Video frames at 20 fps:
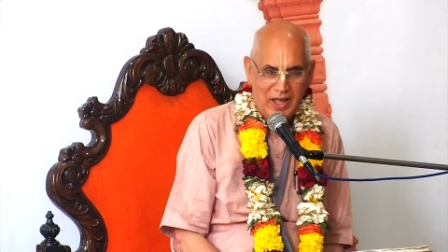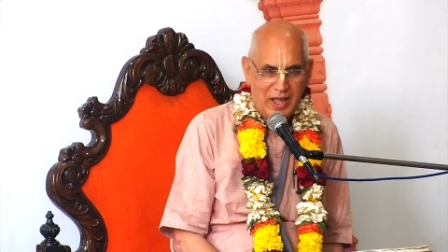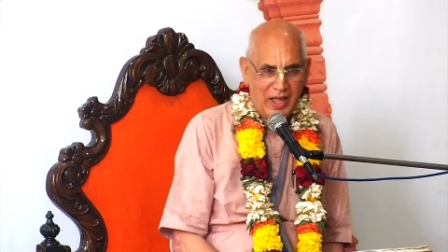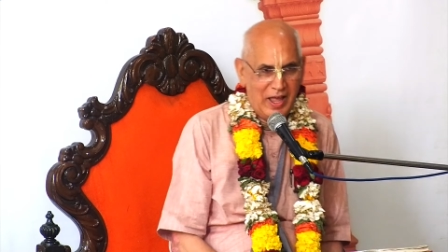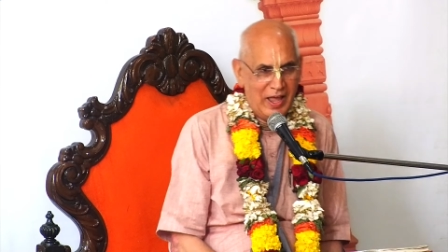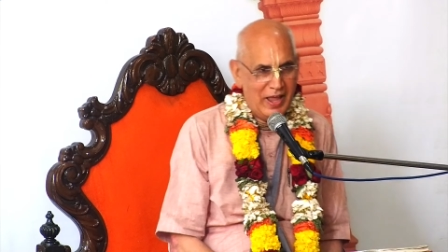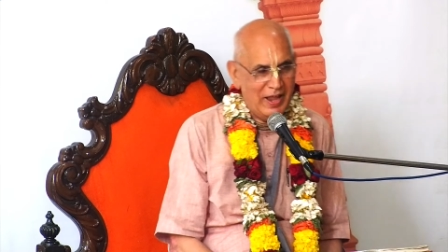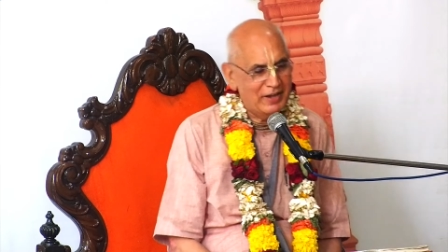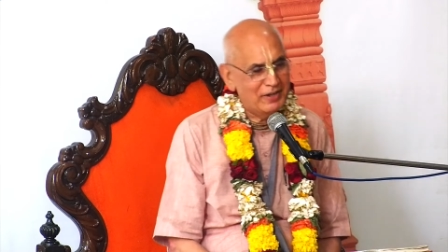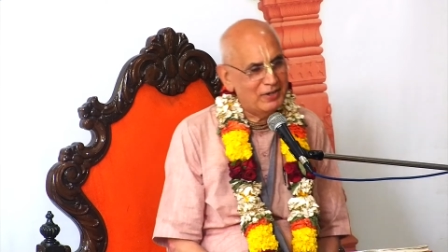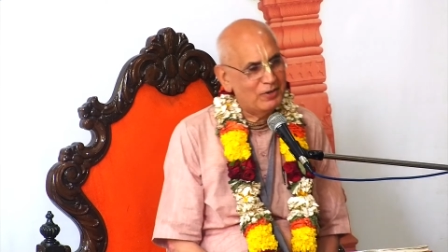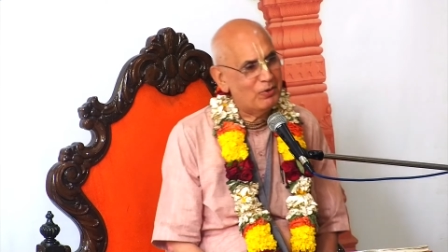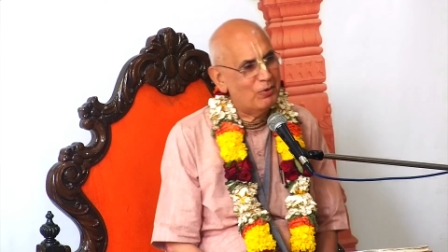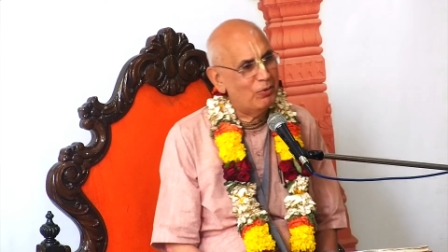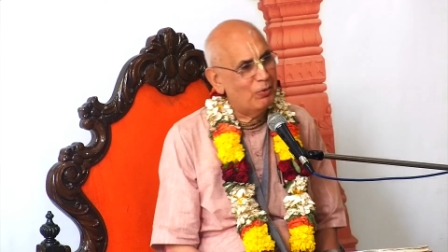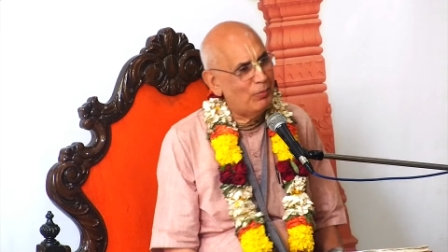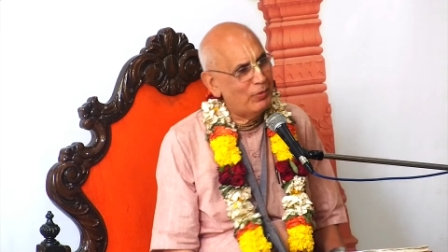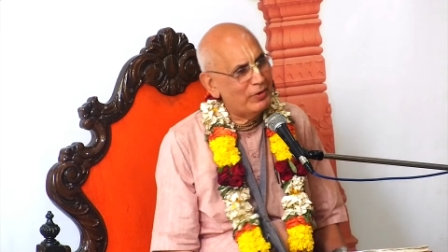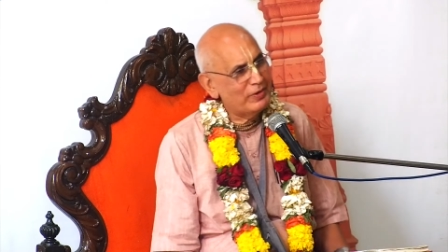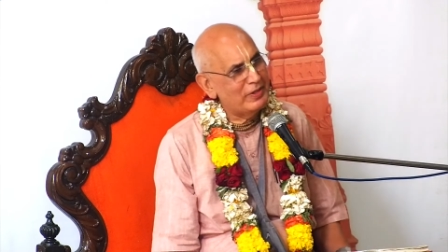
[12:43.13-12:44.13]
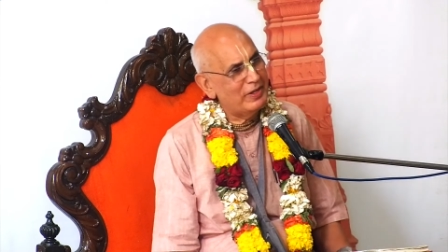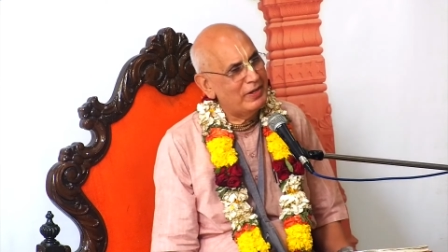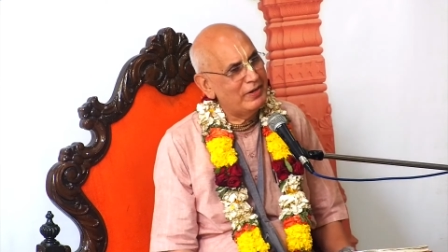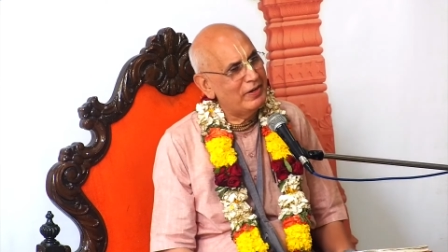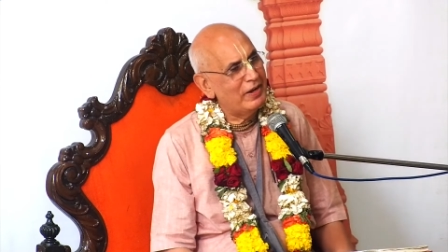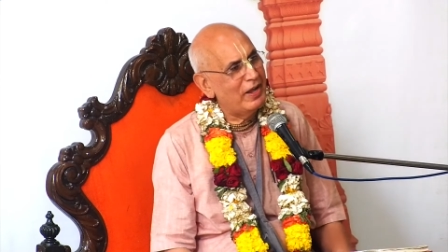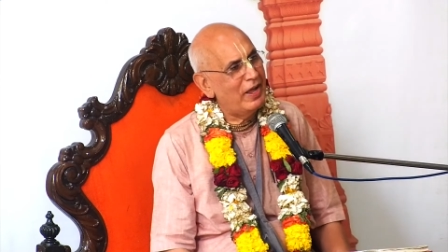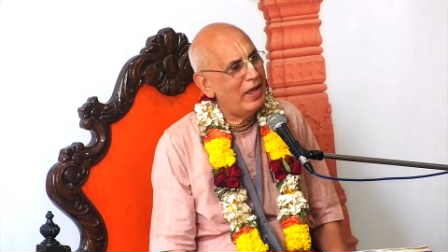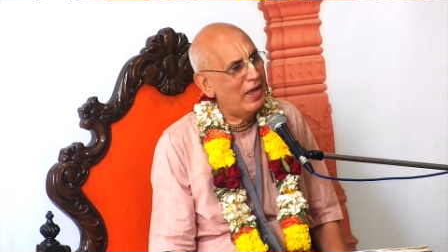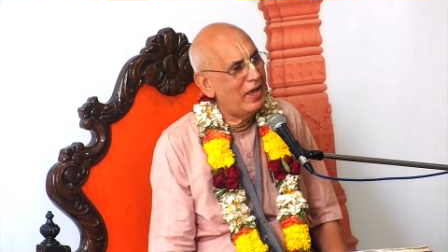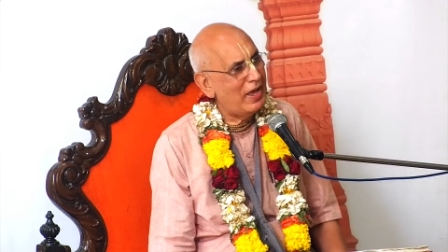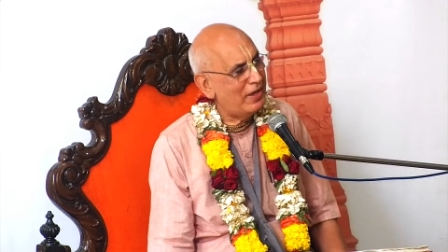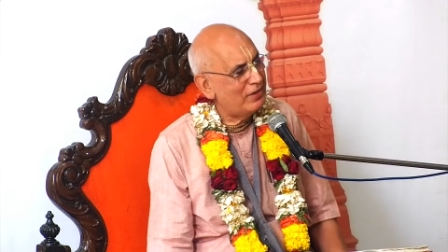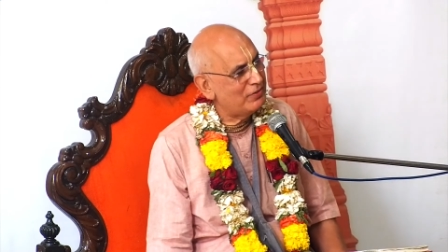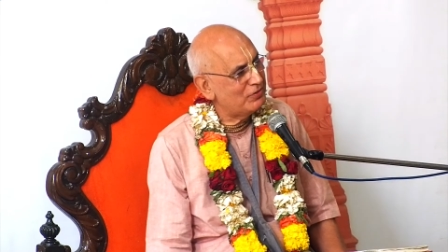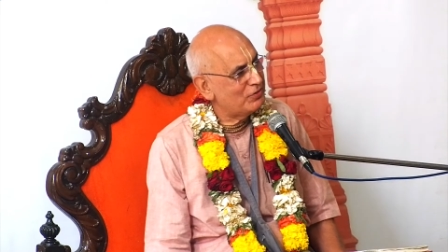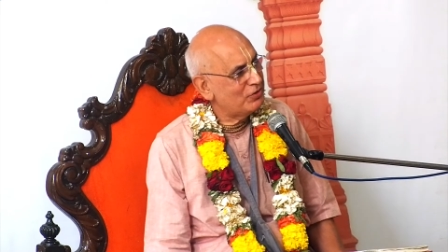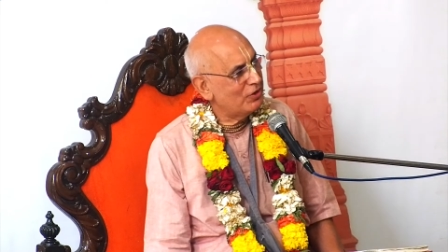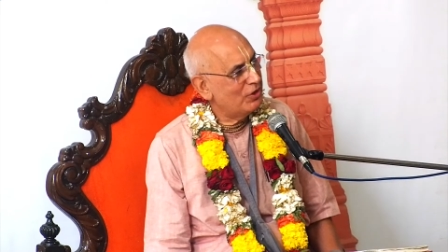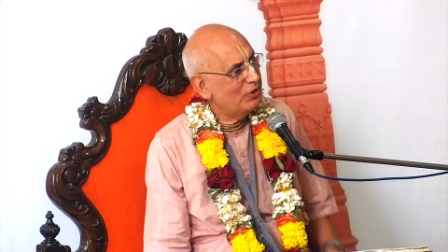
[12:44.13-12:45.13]
And Govardhan
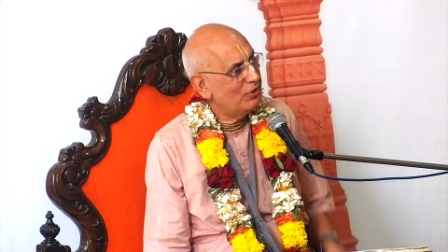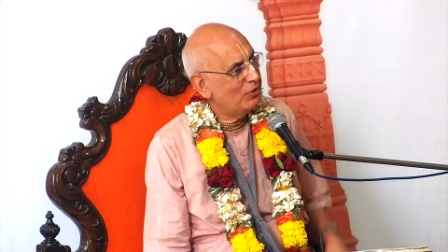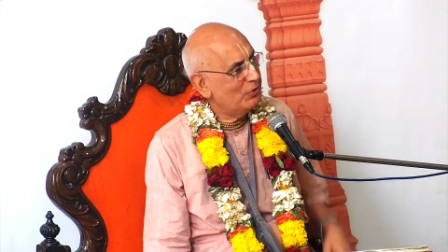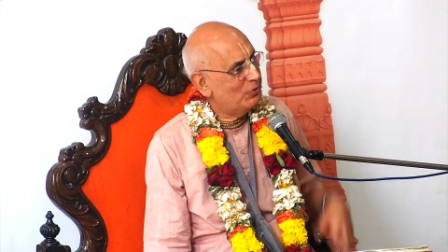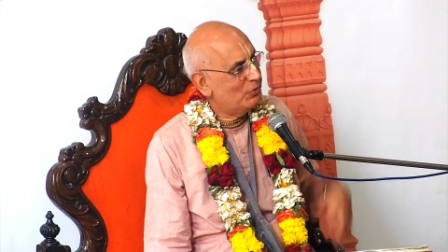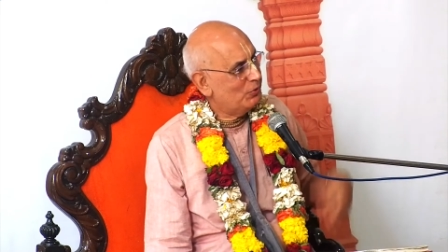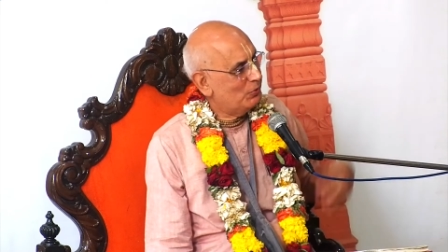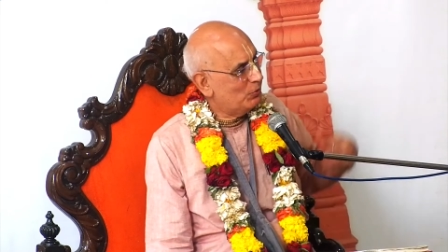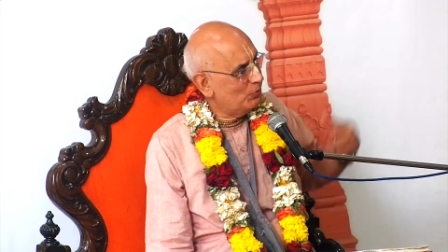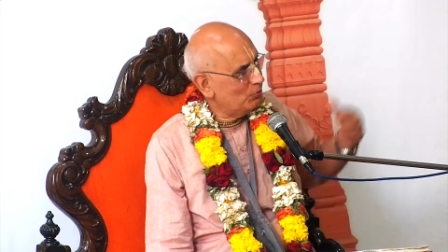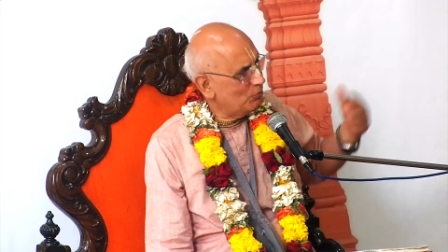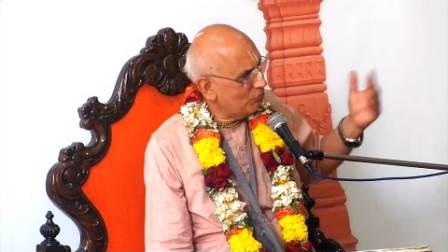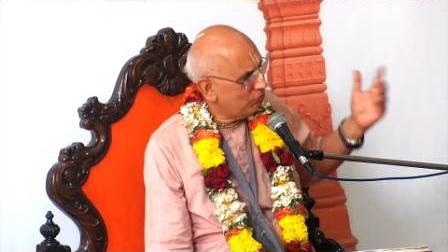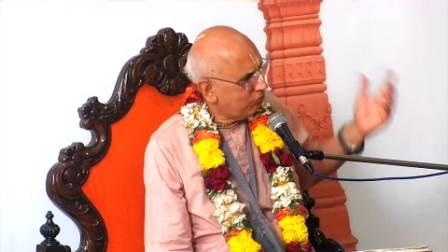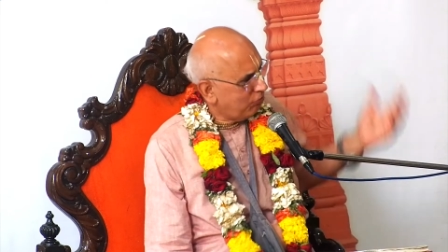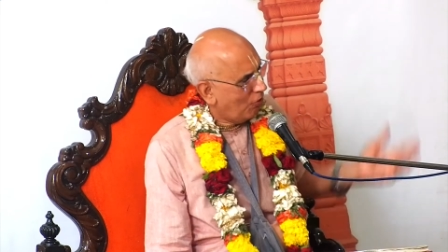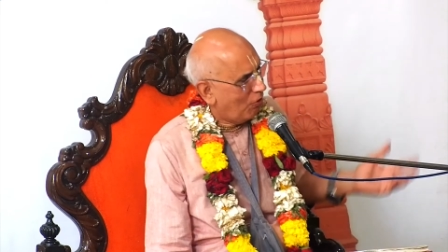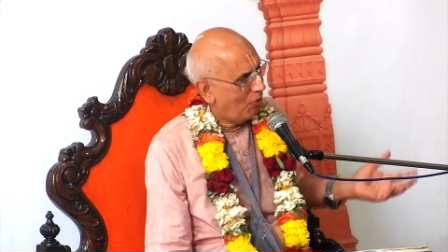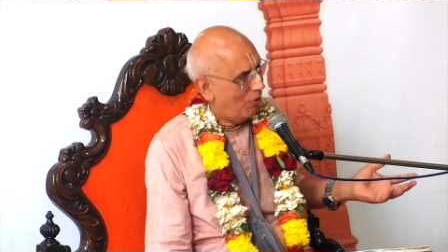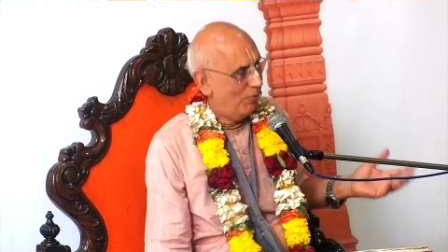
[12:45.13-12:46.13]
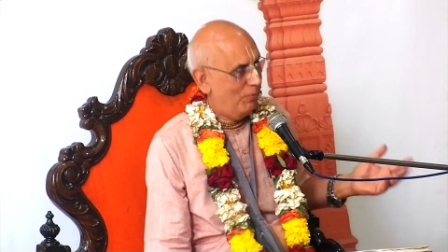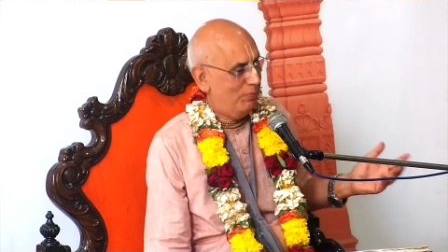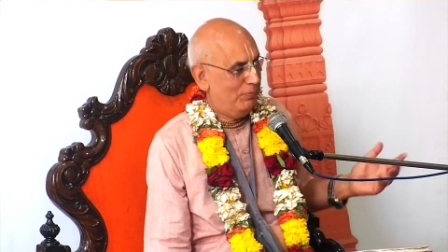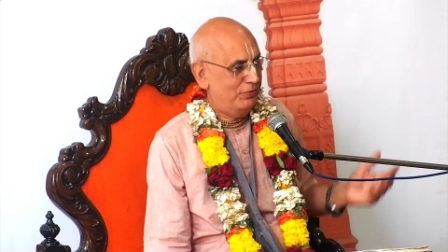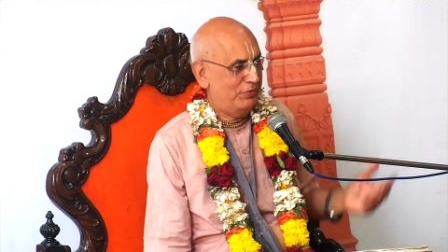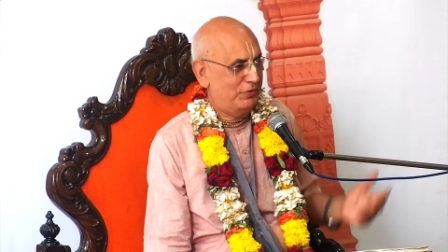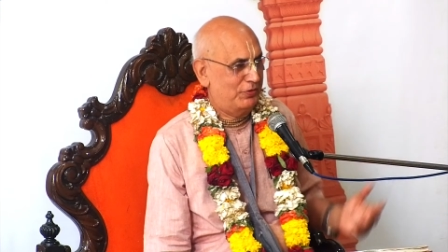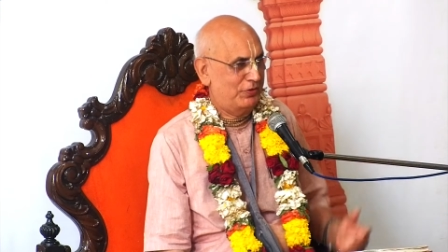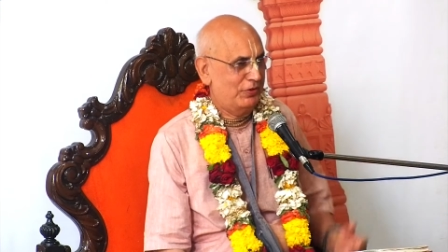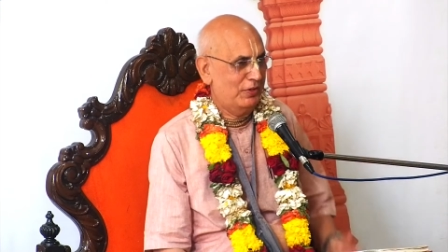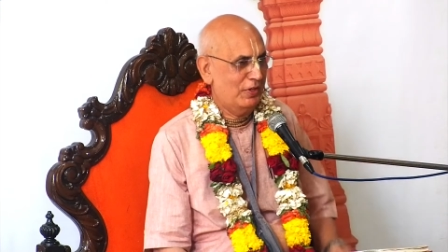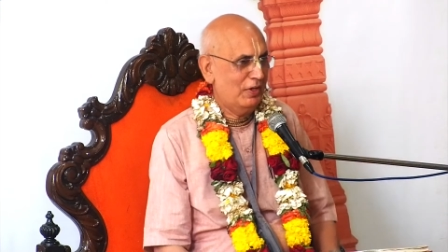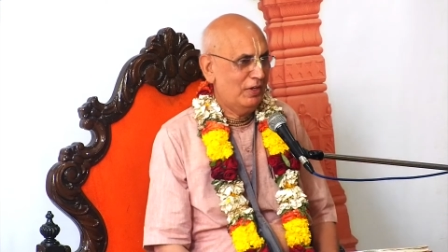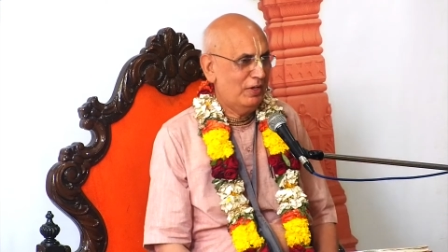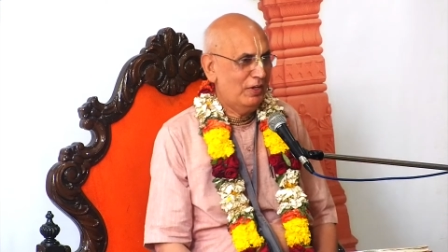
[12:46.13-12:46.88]
has two forms.